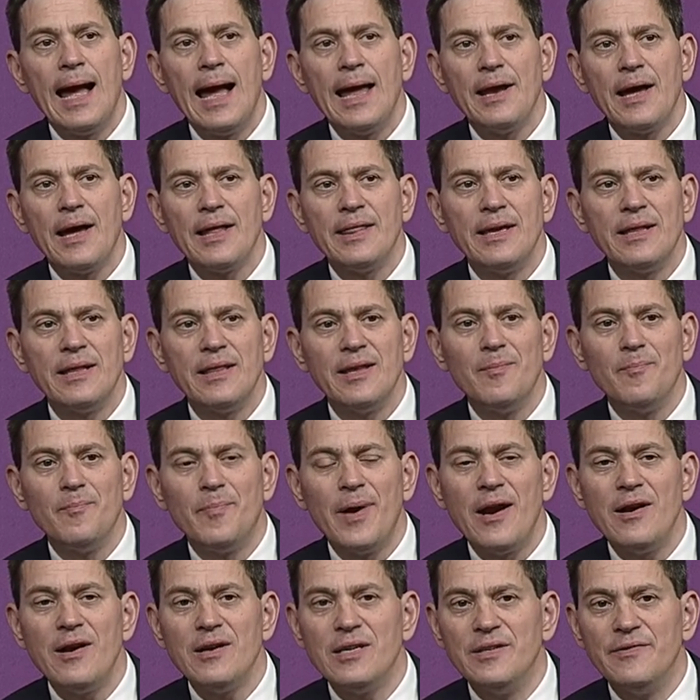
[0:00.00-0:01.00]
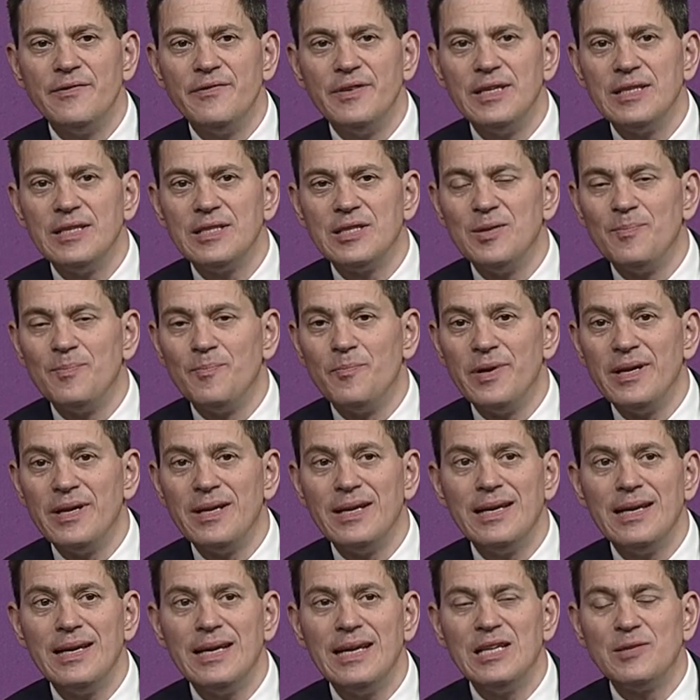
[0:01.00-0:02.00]
And I think the imperative is that
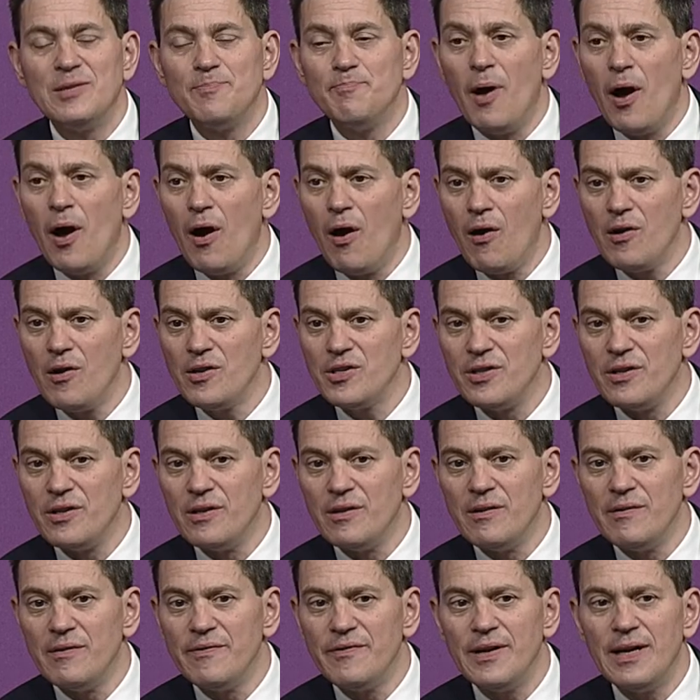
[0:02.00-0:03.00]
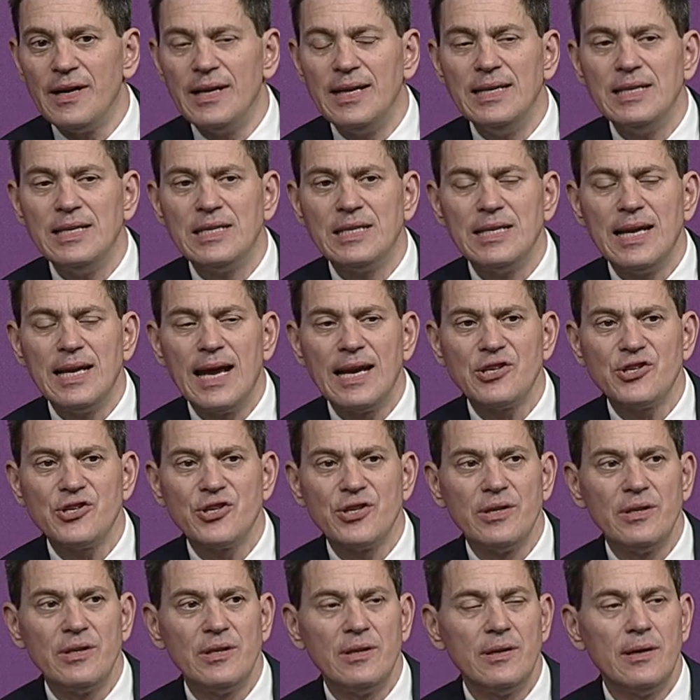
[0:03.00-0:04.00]
Britain is part of an
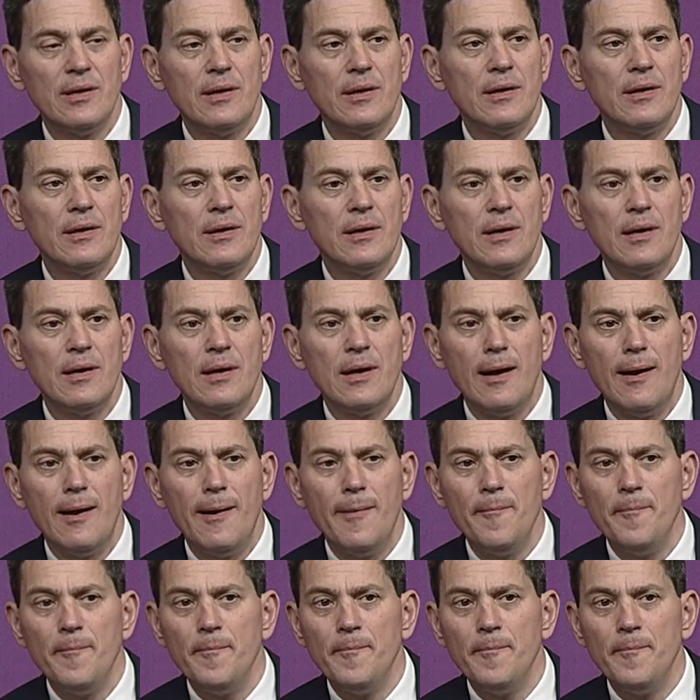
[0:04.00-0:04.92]
international um,